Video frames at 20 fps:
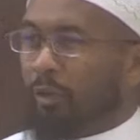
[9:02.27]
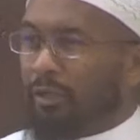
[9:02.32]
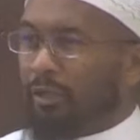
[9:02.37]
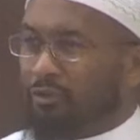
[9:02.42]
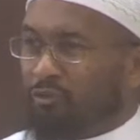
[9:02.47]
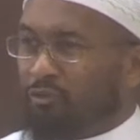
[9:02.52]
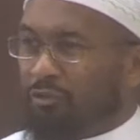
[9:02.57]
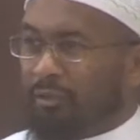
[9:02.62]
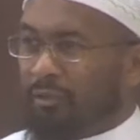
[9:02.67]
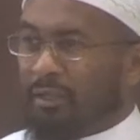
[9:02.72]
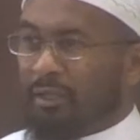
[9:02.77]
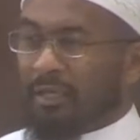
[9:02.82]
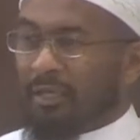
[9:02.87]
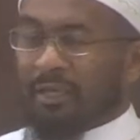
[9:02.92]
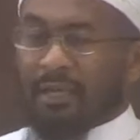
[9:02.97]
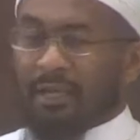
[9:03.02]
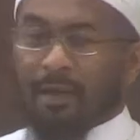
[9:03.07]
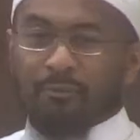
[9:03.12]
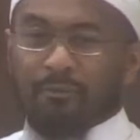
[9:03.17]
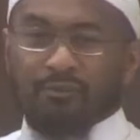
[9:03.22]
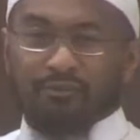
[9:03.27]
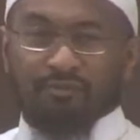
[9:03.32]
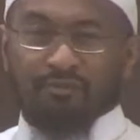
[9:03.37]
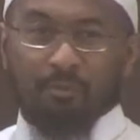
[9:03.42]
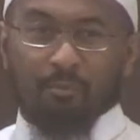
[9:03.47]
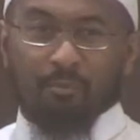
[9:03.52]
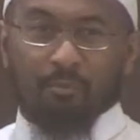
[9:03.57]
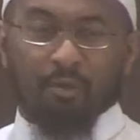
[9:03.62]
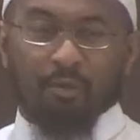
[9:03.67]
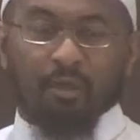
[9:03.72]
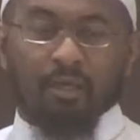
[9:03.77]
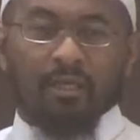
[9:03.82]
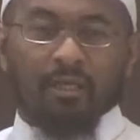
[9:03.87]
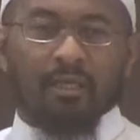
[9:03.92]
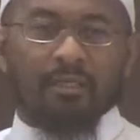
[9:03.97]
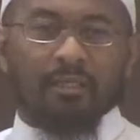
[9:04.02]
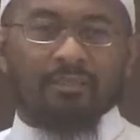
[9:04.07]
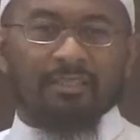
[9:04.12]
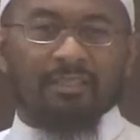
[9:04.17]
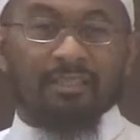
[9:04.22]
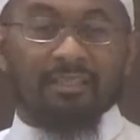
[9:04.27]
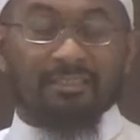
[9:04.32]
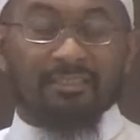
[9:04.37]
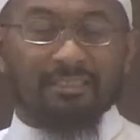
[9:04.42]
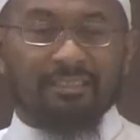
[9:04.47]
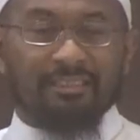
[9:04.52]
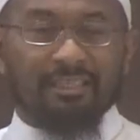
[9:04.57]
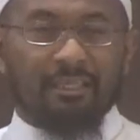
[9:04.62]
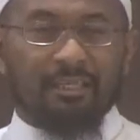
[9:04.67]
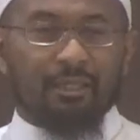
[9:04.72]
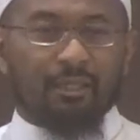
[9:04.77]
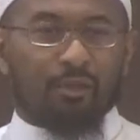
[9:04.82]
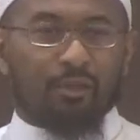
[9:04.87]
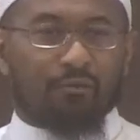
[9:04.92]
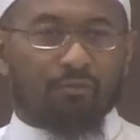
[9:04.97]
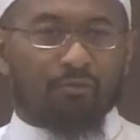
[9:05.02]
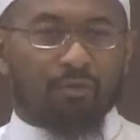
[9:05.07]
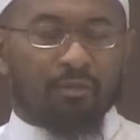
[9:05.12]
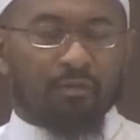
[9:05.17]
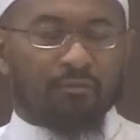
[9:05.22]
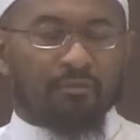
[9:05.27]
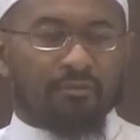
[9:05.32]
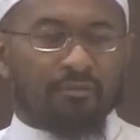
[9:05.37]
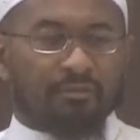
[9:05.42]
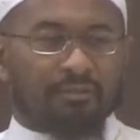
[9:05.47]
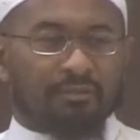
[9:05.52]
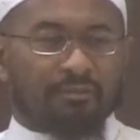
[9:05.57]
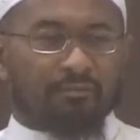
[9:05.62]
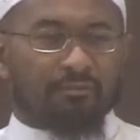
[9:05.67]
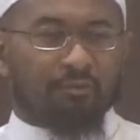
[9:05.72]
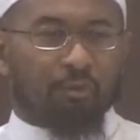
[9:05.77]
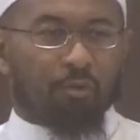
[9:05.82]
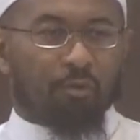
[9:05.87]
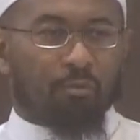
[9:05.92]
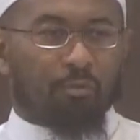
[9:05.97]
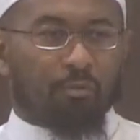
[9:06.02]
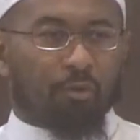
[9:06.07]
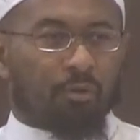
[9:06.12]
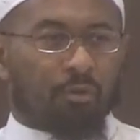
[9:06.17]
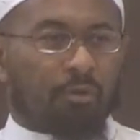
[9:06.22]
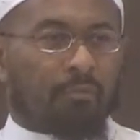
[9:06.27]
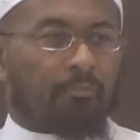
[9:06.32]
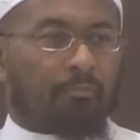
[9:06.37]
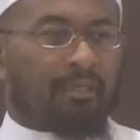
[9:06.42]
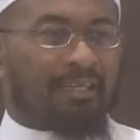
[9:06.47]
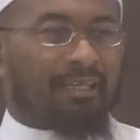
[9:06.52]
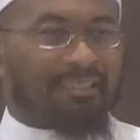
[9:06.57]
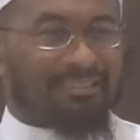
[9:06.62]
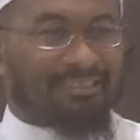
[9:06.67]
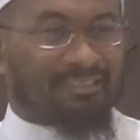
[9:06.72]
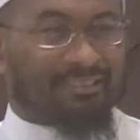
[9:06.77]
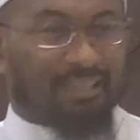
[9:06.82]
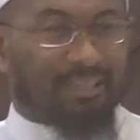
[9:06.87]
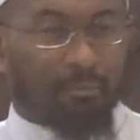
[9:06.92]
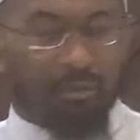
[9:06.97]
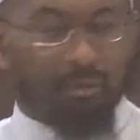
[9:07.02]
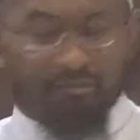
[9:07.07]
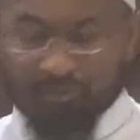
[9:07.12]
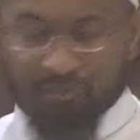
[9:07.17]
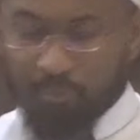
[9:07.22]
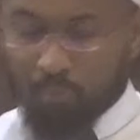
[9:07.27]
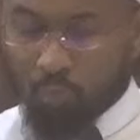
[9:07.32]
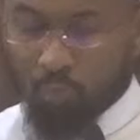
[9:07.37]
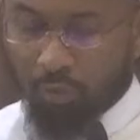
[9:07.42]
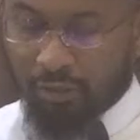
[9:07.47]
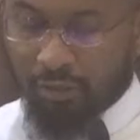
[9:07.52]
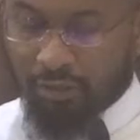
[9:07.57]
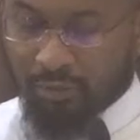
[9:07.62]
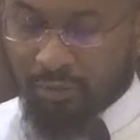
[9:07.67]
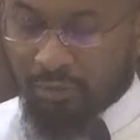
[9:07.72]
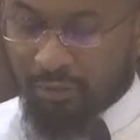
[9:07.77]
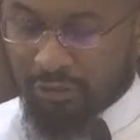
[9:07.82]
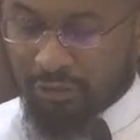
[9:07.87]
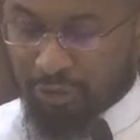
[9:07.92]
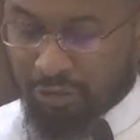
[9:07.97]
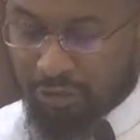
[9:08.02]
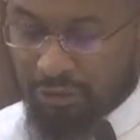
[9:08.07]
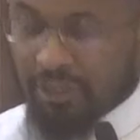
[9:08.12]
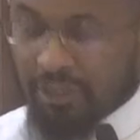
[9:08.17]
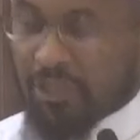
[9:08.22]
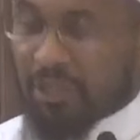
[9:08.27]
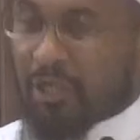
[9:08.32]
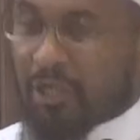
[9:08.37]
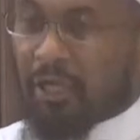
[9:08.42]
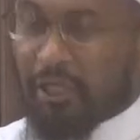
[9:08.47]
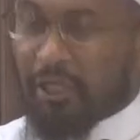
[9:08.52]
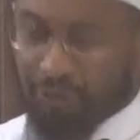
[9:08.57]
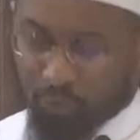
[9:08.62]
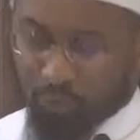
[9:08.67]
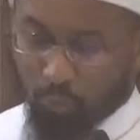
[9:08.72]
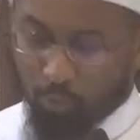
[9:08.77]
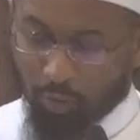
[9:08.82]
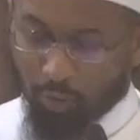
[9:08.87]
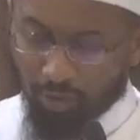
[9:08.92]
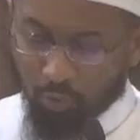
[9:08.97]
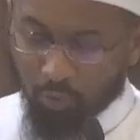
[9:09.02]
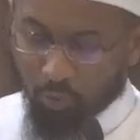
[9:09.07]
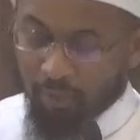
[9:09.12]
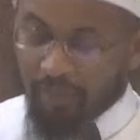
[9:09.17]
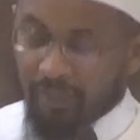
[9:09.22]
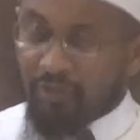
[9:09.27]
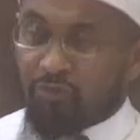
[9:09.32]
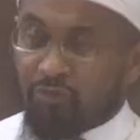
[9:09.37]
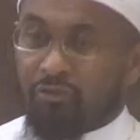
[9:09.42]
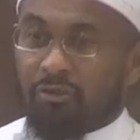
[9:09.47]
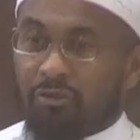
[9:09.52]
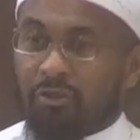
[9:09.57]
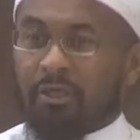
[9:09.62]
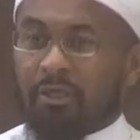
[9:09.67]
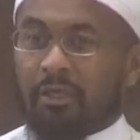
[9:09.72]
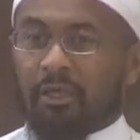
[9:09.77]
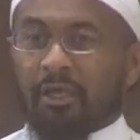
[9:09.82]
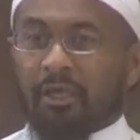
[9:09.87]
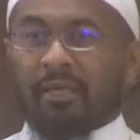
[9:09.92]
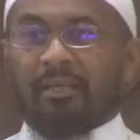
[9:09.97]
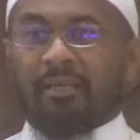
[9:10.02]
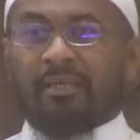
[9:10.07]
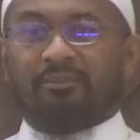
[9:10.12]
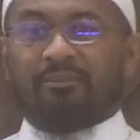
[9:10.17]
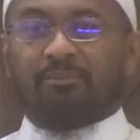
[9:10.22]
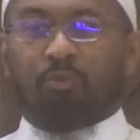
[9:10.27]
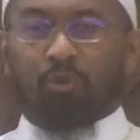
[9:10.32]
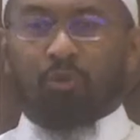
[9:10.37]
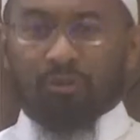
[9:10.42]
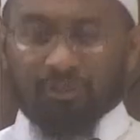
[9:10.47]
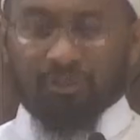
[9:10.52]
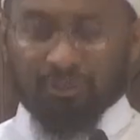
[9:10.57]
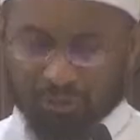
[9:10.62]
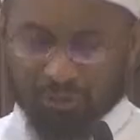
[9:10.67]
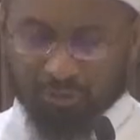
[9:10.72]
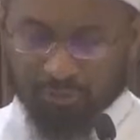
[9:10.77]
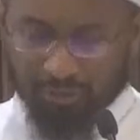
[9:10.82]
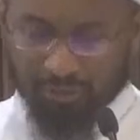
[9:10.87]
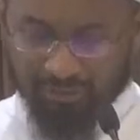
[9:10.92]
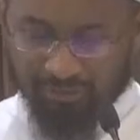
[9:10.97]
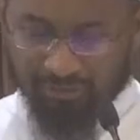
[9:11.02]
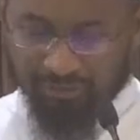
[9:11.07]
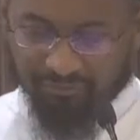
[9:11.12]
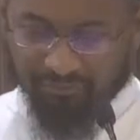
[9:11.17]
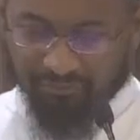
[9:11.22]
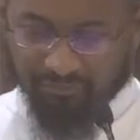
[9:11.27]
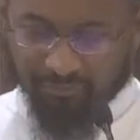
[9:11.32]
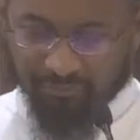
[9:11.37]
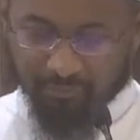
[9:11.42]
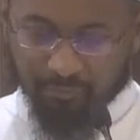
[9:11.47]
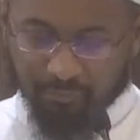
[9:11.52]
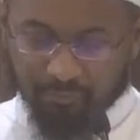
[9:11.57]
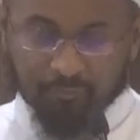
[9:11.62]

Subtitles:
wind comes from, is in the singular form, or because it's coming from one direction, it's one wind, it is more destructive.